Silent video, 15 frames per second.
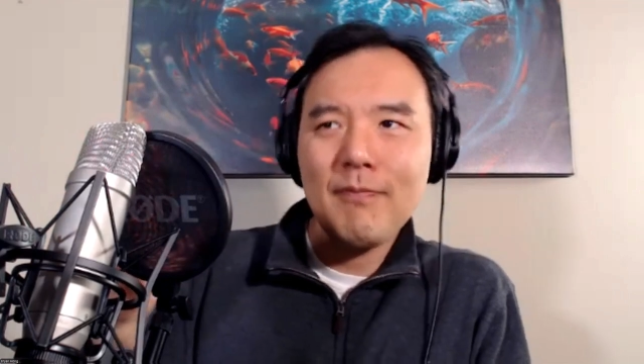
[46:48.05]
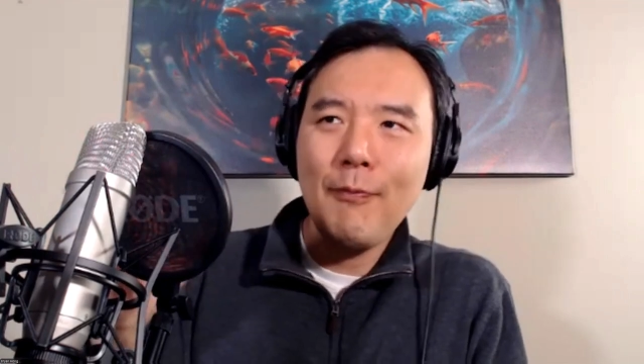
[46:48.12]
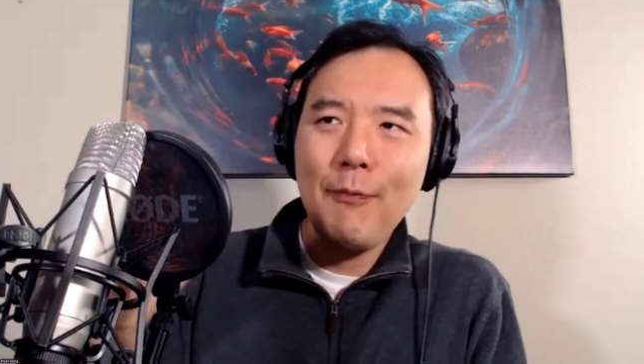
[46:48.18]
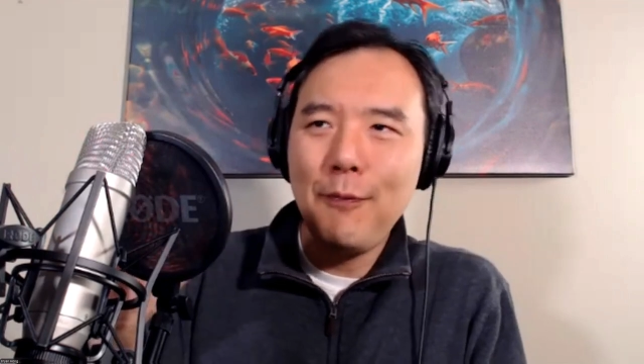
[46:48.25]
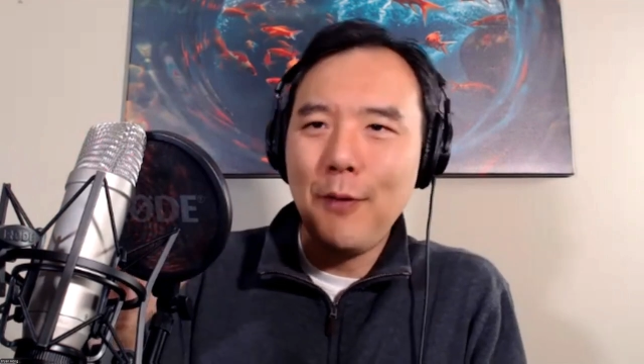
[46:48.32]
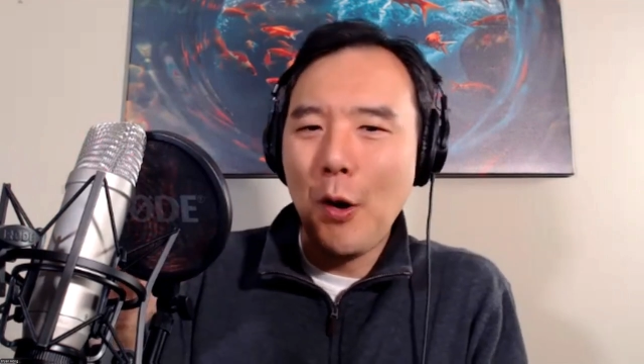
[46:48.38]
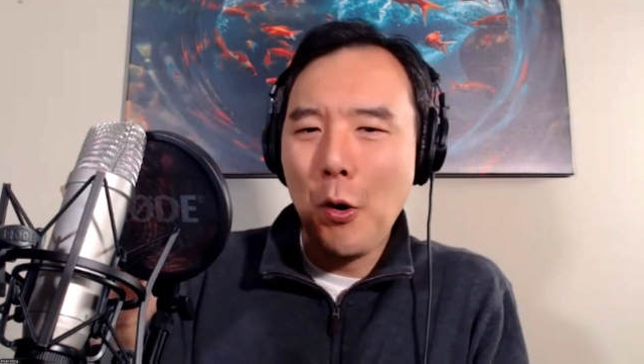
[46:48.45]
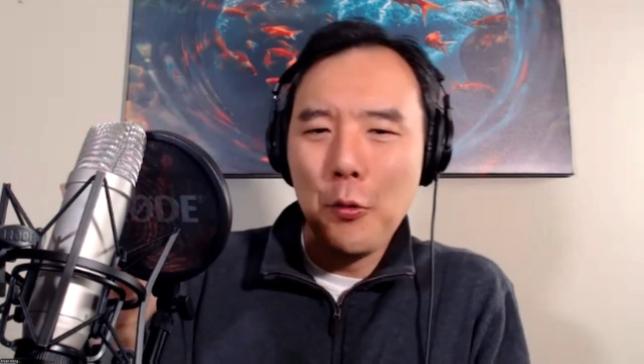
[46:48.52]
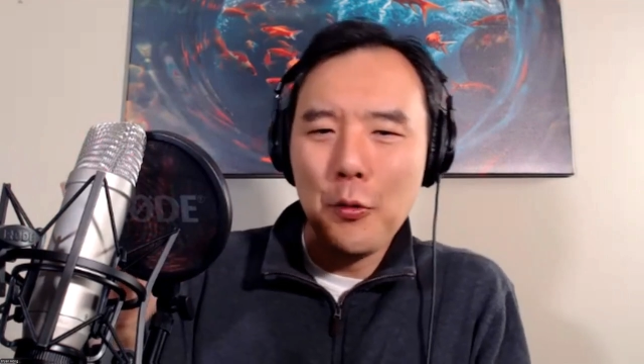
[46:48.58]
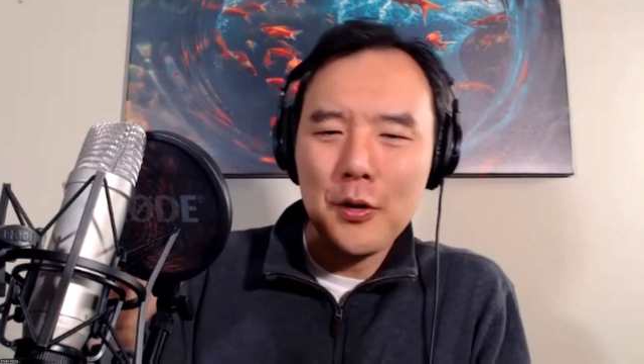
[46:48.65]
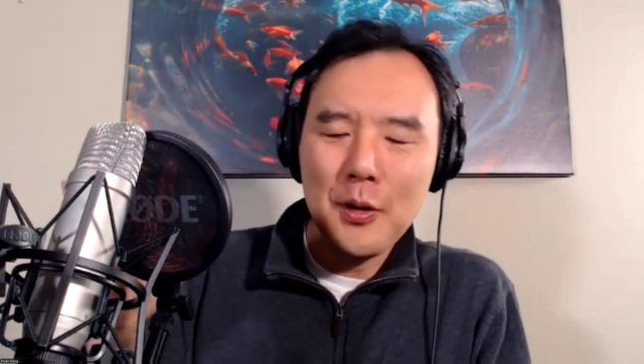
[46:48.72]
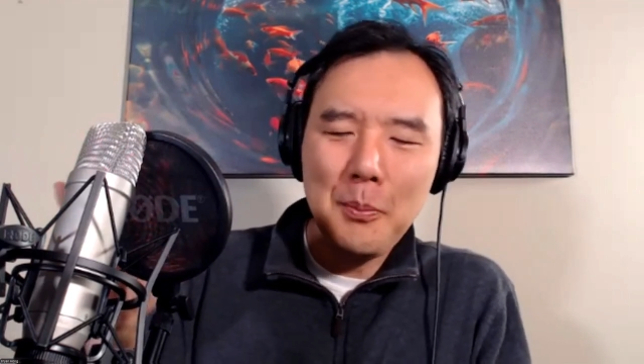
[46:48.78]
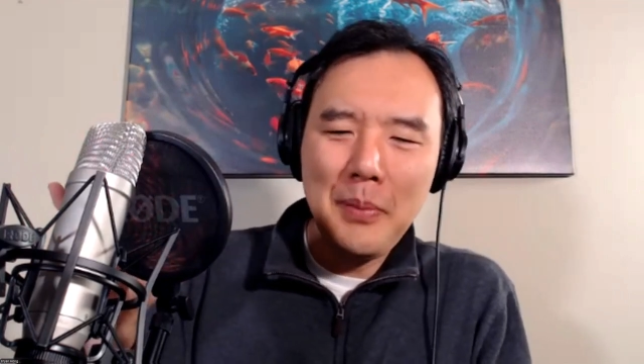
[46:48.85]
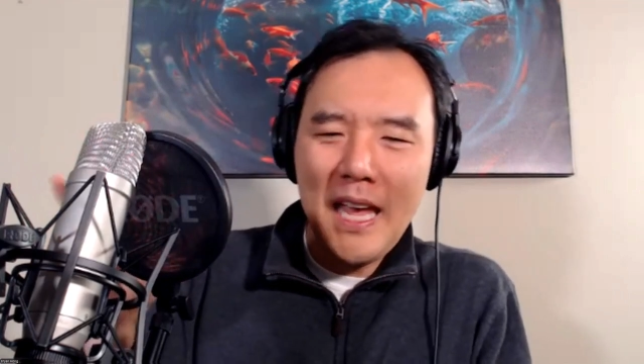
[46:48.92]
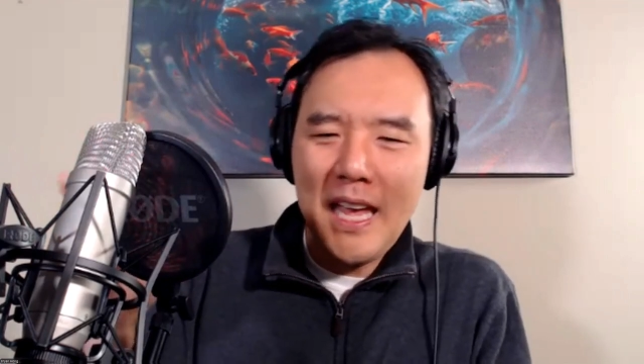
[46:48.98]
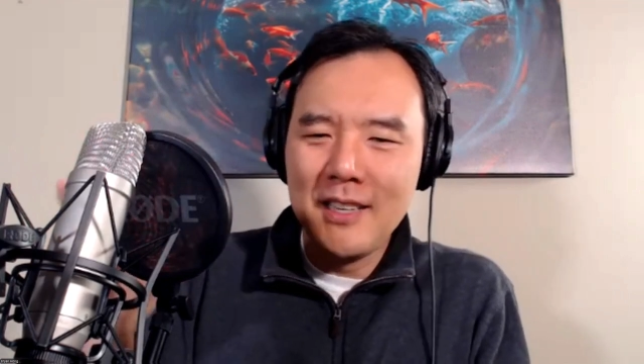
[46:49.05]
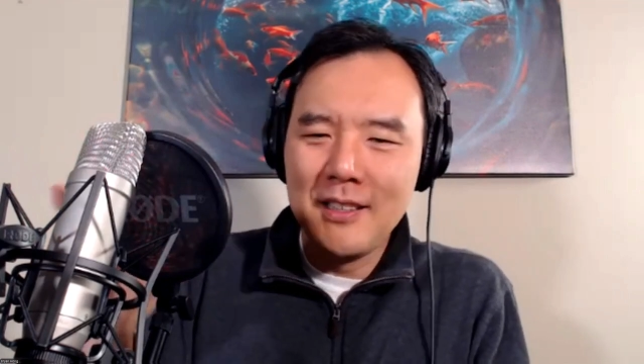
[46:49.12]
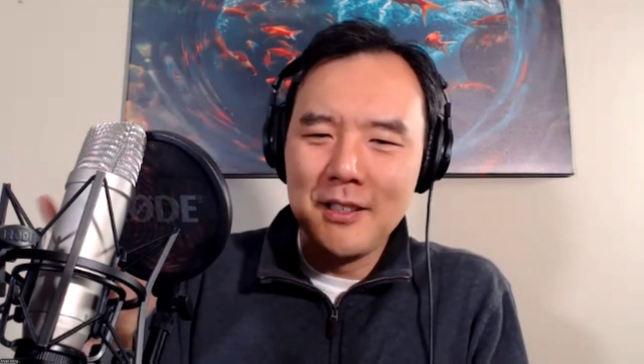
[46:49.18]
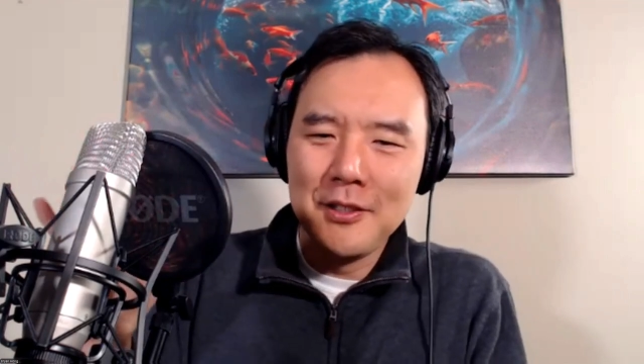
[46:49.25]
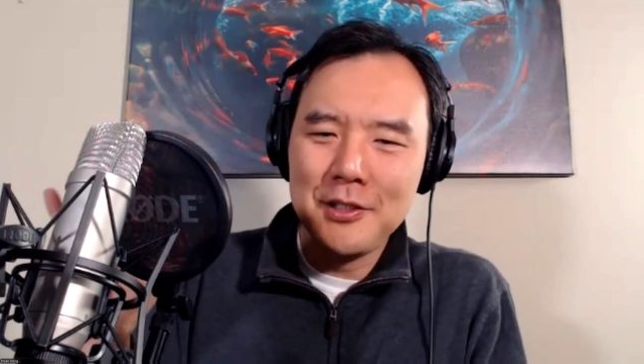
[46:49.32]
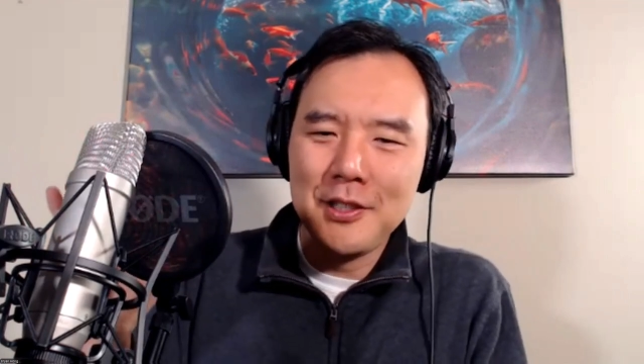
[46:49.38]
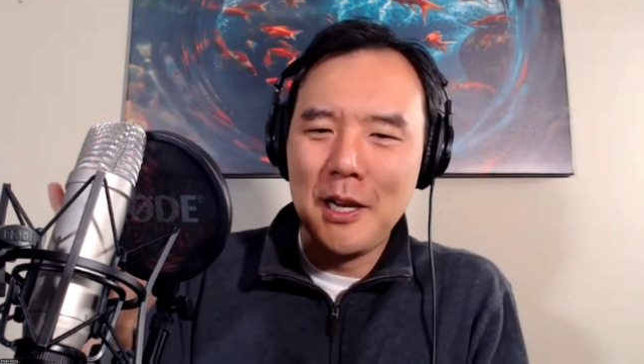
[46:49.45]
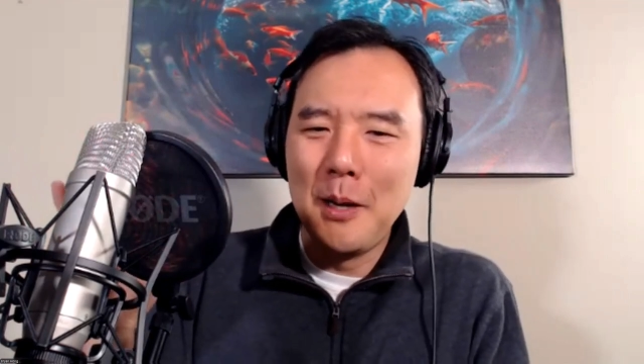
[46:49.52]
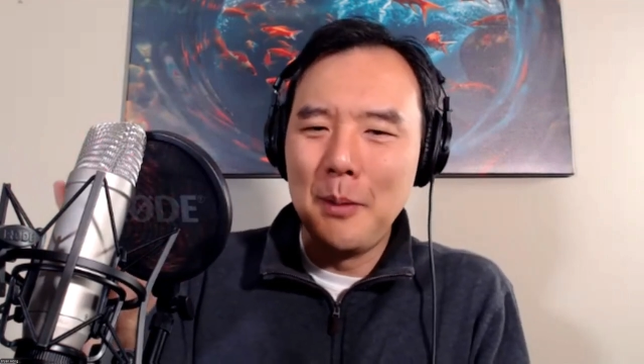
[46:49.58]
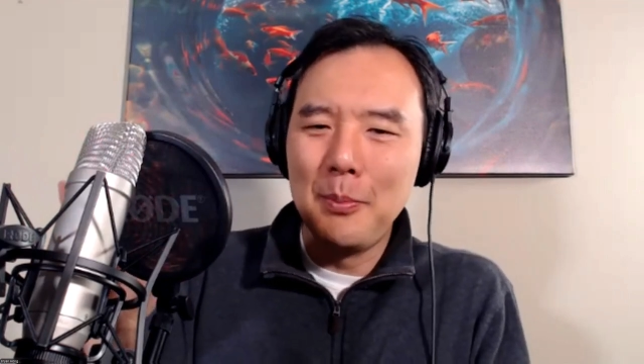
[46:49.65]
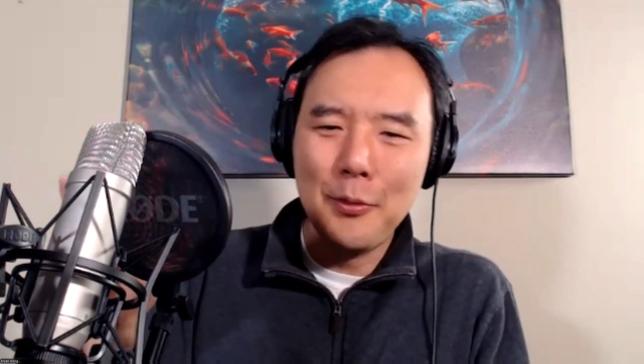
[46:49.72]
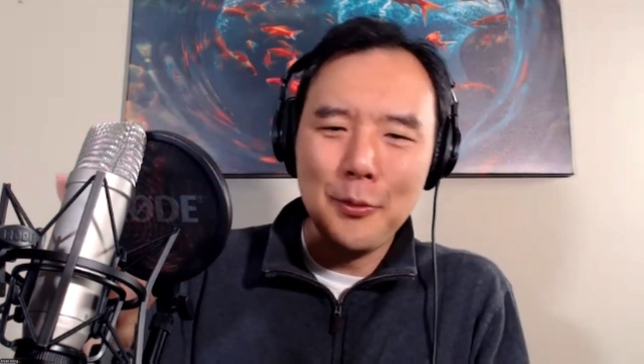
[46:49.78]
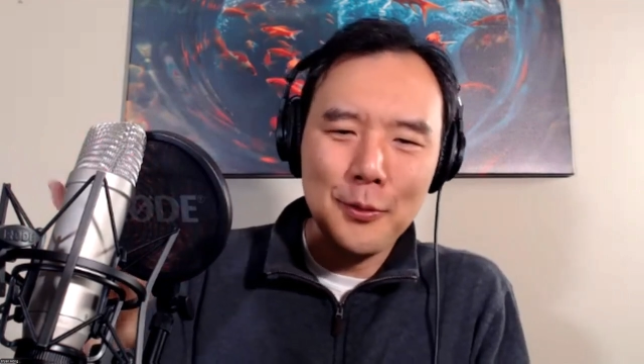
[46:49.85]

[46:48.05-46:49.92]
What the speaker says: faux companionship